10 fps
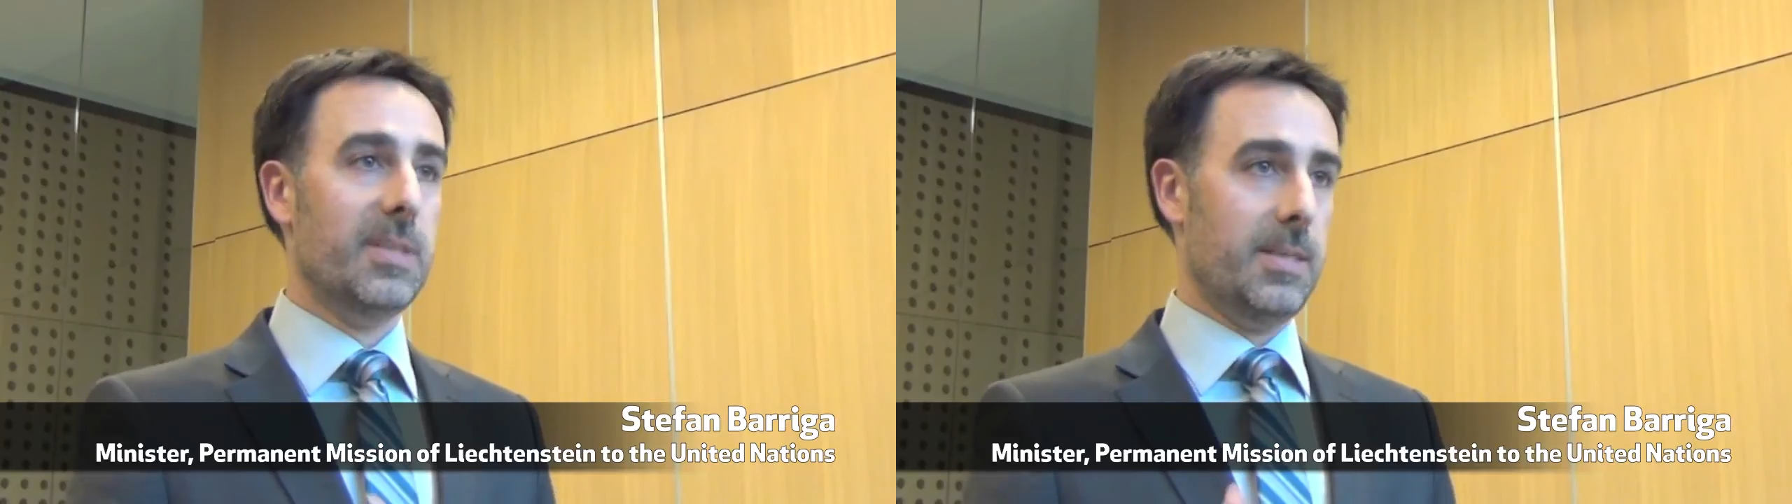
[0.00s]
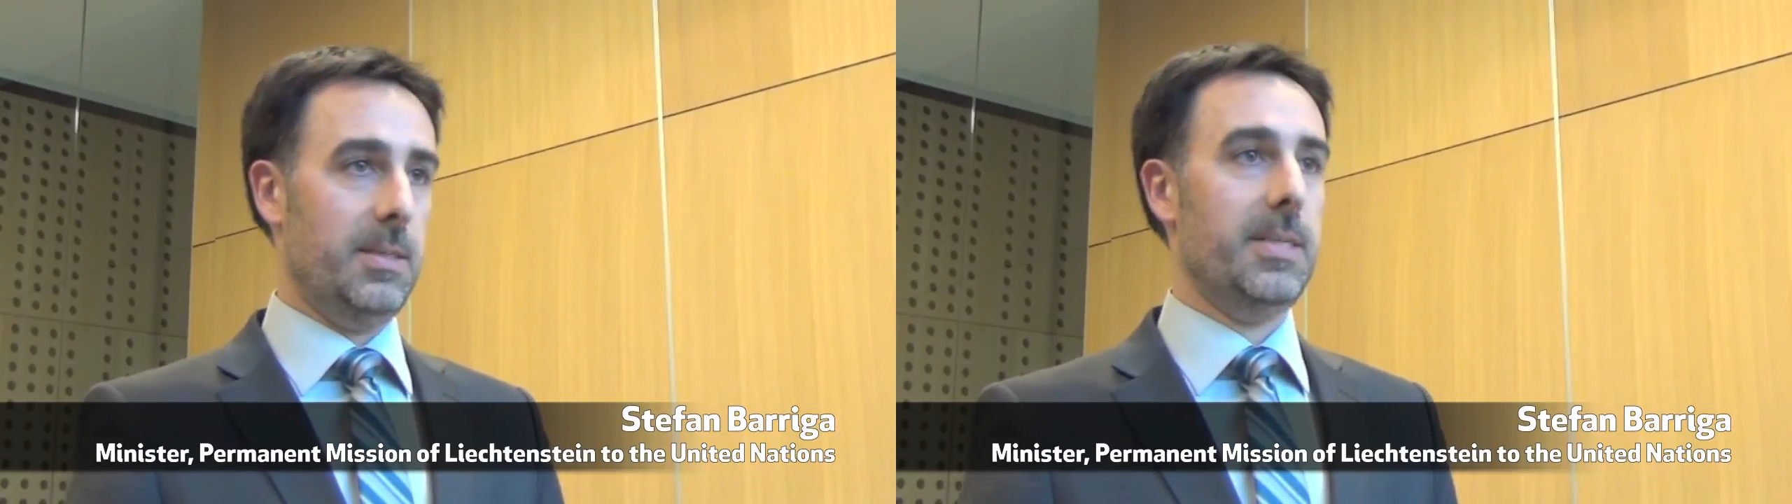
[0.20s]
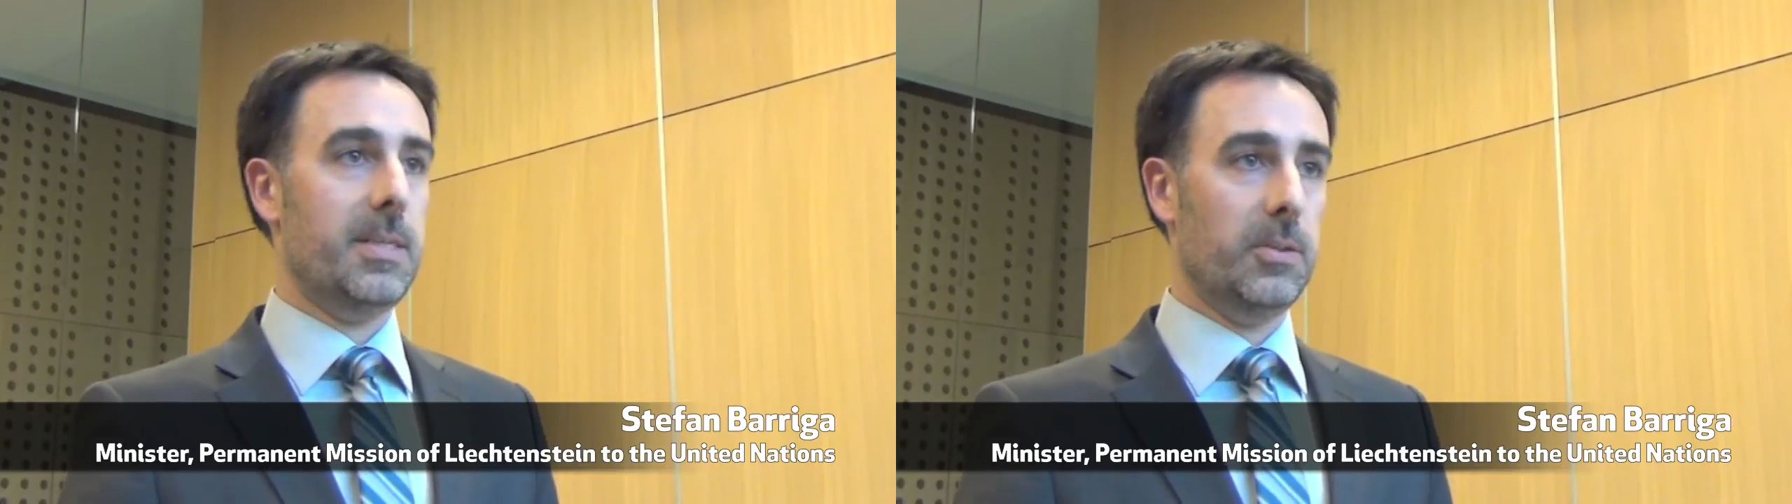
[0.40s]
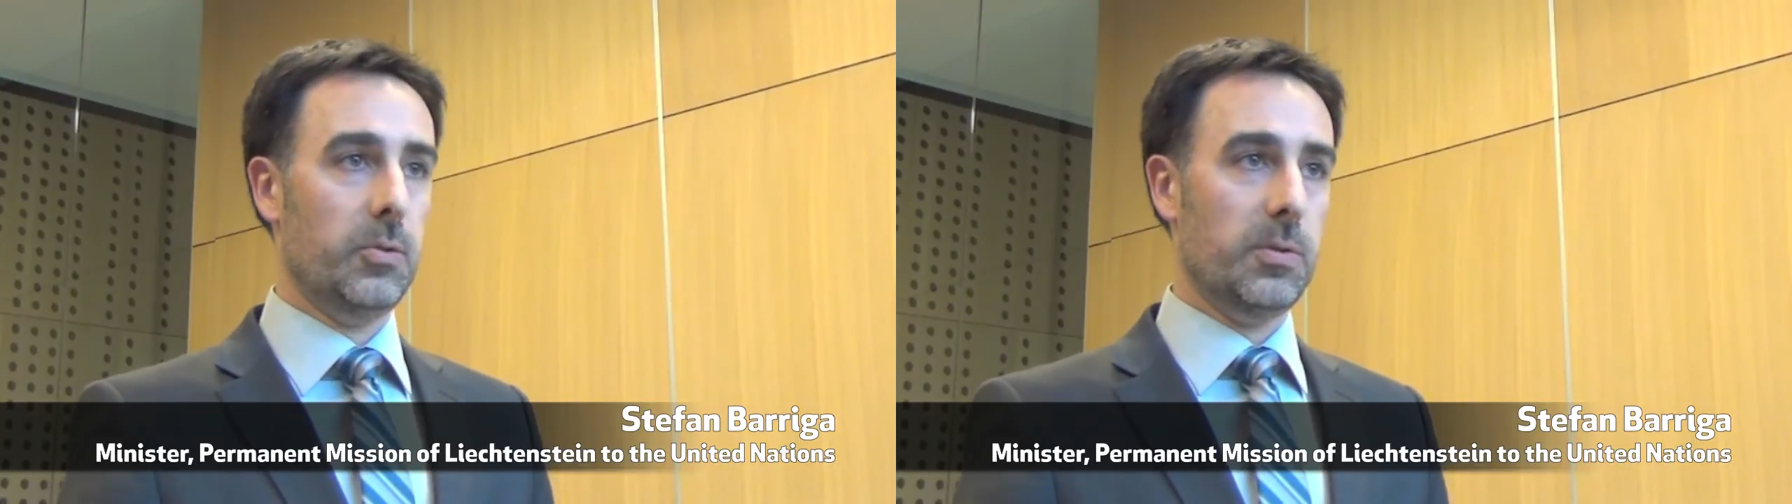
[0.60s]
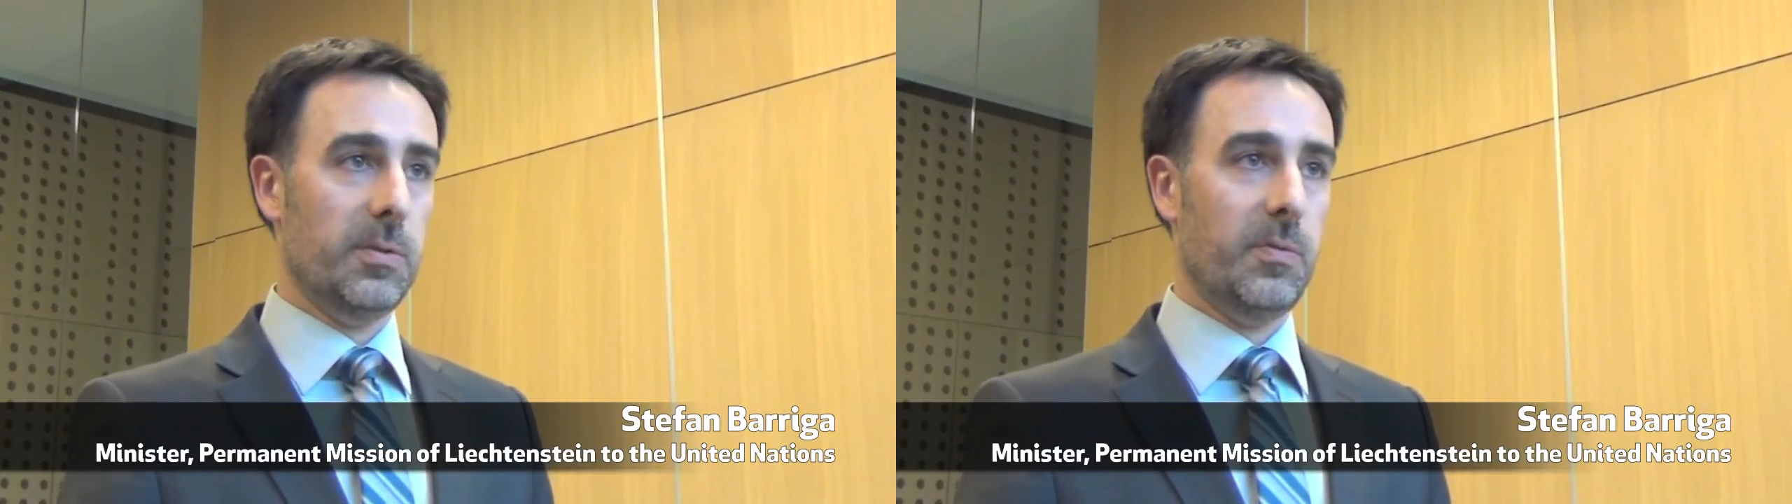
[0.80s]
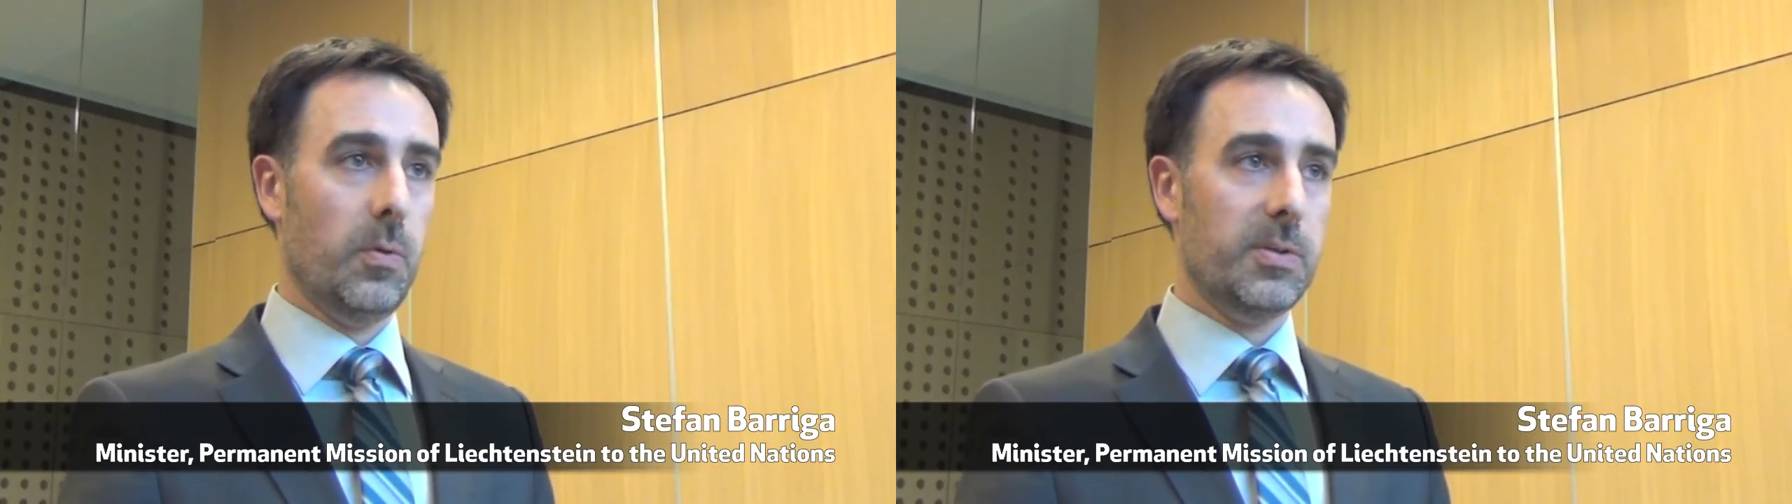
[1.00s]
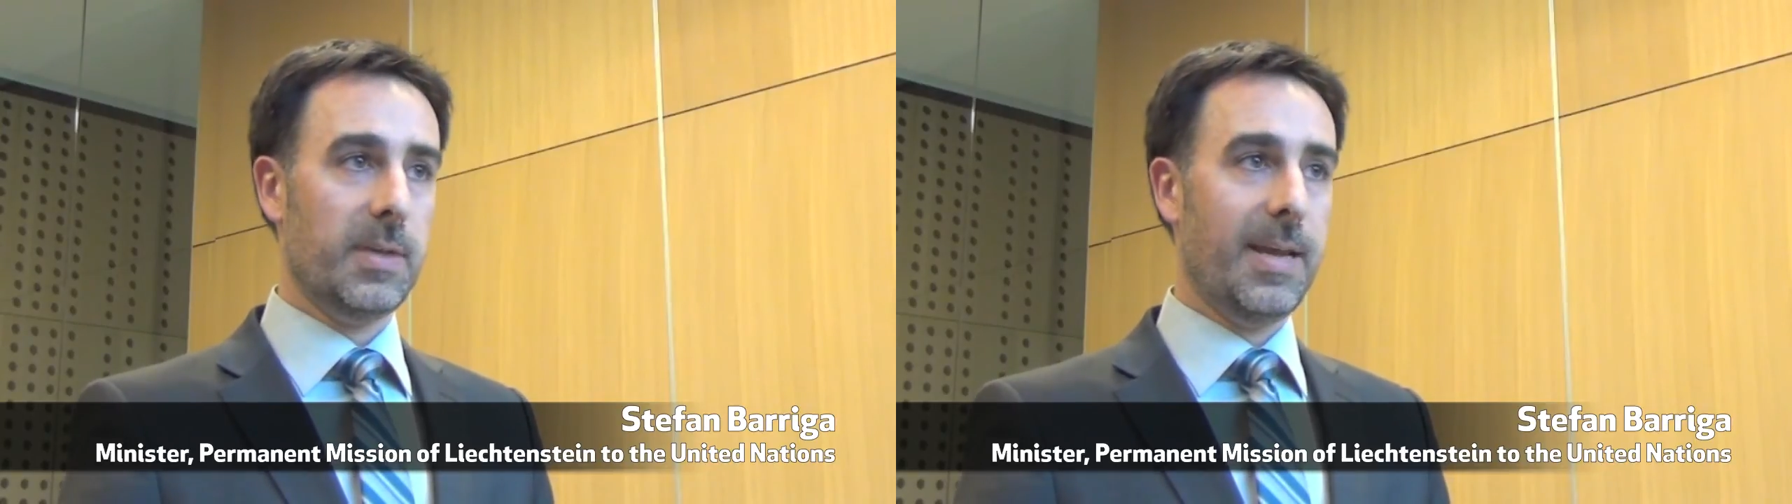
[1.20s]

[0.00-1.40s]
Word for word: the illegal use of force,